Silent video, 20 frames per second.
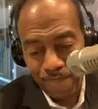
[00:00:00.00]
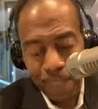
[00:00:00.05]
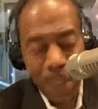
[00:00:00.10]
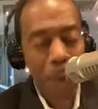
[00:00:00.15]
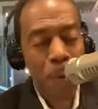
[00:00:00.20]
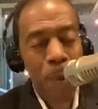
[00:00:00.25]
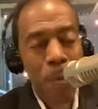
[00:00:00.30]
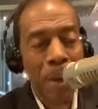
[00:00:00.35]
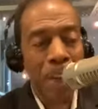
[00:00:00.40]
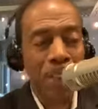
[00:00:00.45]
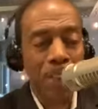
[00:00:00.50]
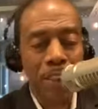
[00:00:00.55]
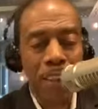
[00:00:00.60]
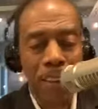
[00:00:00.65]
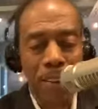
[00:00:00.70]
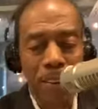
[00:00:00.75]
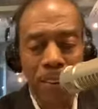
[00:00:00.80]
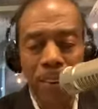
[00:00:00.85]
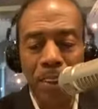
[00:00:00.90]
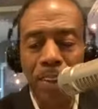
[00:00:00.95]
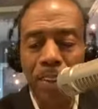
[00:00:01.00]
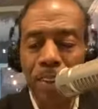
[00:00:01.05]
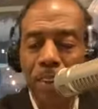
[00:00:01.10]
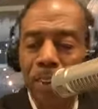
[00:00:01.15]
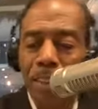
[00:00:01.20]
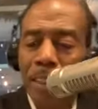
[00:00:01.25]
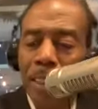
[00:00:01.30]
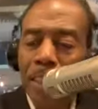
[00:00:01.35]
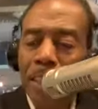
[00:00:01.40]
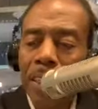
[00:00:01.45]
Now, why am I saying all this?
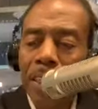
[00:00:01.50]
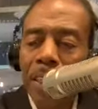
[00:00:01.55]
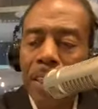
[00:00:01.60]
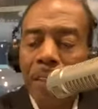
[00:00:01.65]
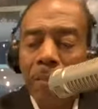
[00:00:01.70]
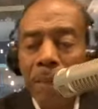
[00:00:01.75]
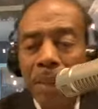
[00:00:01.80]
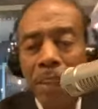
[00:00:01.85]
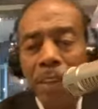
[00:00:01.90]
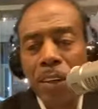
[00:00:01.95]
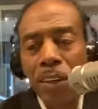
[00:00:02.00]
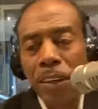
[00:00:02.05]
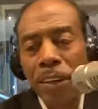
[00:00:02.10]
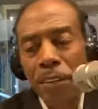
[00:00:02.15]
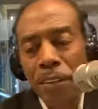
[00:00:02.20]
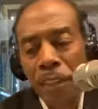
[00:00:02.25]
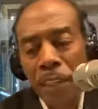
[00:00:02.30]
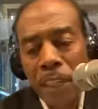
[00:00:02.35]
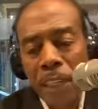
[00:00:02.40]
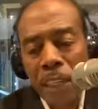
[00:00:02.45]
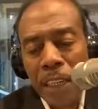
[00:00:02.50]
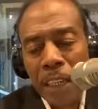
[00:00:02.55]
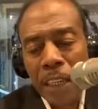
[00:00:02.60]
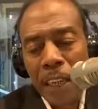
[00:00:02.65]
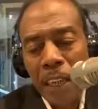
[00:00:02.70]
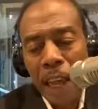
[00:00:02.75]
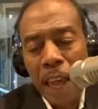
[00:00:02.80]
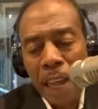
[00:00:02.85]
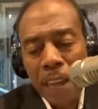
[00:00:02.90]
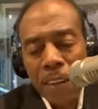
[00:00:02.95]
Because
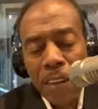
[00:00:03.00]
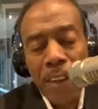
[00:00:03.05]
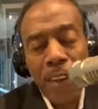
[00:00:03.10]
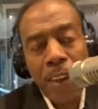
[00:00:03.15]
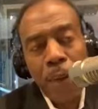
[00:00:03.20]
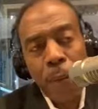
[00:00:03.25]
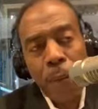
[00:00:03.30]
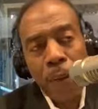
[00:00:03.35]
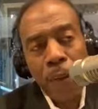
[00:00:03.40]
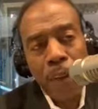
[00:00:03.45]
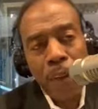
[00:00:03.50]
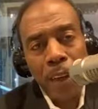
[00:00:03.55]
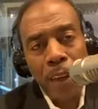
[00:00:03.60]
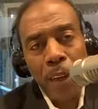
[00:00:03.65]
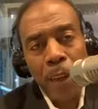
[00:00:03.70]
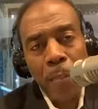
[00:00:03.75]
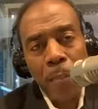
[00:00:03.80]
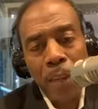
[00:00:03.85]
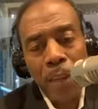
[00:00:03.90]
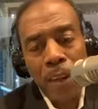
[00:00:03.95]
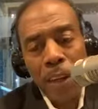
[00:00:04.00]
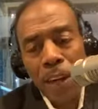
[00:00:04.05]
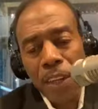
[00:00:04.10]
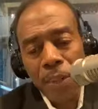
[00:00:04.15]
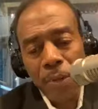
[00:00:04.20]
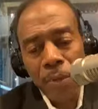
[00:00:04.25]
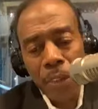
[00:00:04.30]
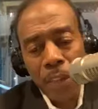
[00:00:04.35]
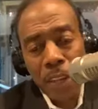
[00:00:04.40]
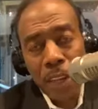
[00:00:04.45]
I look at where the
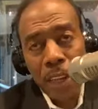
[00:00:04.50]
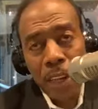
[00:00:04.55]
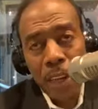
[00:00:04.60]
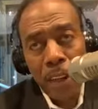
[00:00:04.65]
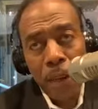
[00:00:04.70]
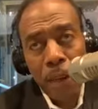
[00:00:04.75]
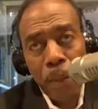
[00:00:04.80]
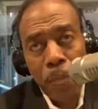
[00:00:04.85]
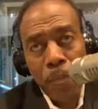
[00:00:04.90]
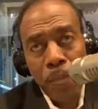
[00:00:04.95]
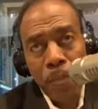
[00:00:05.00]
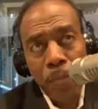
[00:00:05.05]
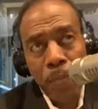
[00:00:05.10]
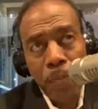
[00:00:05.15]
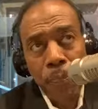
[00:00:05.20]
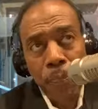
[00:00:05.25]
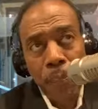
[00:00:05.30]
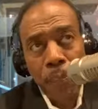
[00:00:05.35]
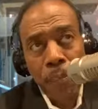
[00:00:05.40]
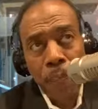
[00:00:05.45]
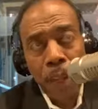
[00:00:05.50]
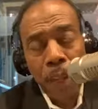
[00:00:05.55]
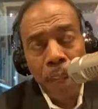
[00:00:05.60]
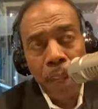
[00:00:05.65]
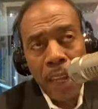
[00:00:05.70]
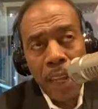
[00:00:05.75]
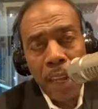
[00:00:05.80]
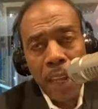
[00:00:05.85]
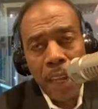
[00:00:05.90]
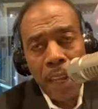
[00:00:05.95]
country is heading
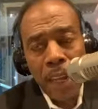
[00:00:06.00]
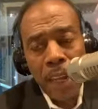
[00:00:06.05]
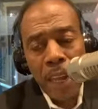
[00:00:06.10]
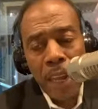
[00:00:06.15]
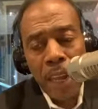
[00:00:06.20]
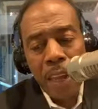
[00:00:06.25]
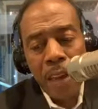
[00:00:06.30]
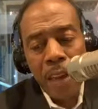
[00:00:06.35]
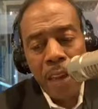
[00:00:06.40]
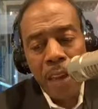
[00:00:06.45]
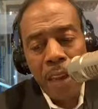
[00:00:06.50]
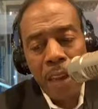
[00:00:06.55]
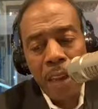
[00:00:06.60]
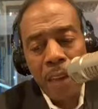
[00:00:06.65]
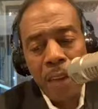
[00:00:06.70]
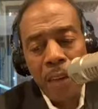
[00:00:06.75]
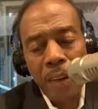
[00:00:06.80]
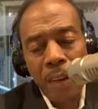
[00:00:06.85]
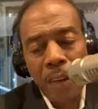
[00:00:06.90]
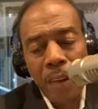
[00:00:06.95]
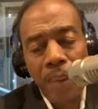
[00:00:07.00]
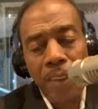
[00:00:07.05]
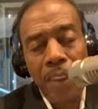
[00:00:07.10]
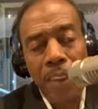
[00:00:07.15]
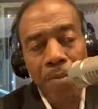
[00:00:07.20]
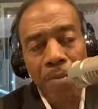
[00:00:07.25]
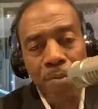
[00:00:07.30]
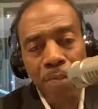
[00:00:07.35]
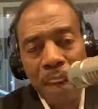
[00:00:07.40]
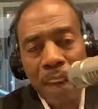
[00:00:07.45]
and this
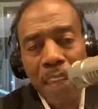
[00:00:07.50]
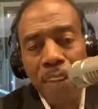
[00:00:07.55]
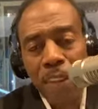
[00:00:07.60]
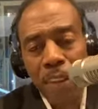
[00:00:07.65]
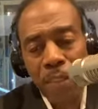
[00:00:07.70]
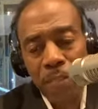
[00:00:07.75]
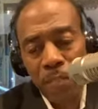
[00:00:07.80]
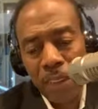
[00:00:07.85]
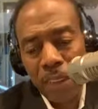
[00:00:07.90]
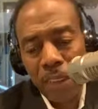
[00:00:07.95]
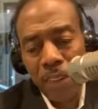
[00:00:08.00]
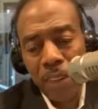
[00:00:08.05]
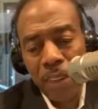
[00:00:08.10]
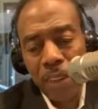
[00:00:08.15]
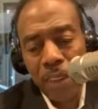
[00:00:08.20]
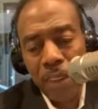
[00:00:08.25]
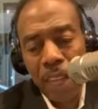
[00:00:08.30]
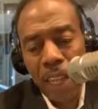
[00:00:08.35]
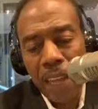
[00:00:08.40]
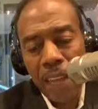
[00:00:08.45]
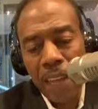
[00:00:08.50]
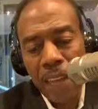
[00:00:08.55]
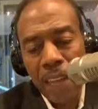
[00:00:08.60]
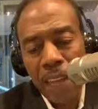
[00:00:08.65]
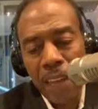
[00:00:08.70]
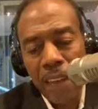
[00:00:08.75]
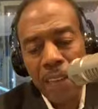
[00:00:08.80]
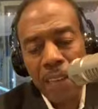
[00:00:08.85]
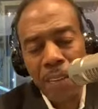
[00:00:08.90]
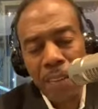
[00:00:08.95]
divisiveness,
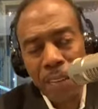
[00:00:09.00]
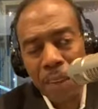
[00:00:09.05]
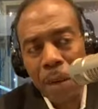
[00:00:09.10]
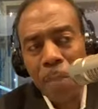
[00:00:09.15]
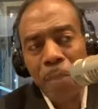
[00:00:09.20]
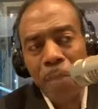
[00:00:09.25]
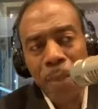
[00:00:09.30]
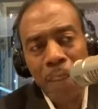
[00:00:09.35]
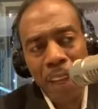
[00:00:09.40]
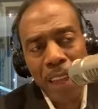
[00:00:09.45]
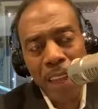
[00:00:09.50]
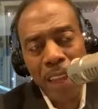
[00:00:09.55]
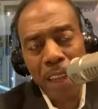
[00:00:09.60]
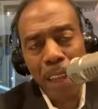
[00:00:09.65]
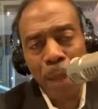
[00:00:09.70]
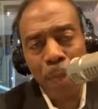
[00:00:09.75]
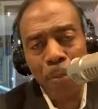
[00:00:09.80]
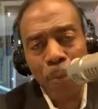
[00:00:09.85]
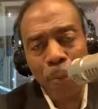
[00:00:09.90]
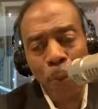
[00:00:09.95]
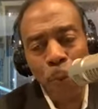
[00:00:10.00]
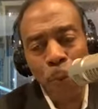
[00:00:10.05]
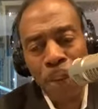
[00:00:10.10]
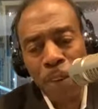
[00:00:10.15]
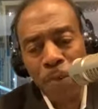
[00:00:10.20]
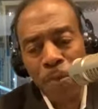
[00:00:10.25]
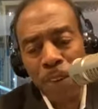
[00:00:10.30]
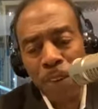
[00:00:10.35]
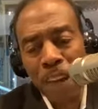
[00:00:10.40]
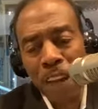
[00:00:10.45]
and sometimes
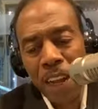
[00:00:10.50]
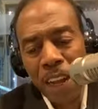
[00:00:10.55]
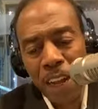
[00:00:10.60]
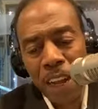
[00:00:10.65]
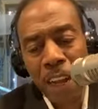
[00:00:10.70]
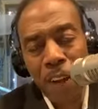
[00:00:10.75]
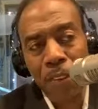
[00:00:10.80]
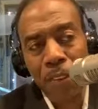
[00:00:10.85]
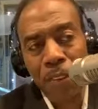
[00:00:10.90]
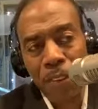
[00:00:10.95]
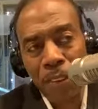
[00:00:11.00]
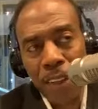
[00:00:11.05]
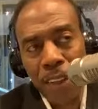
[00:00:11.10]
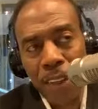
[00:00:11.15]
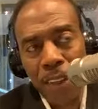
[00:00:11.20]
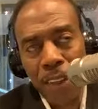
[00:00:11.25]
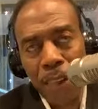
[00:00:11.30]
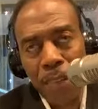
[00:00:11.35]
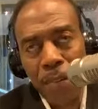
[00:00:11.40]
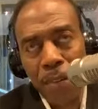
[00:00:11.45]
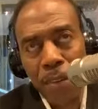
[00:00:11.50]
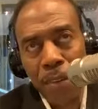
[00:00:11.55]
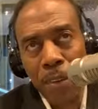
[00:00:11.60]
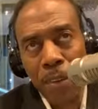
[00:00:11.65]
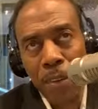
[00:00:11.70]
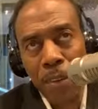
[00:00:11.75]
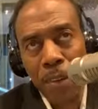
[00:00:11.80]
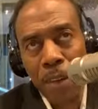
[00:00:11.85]
we find ourselves,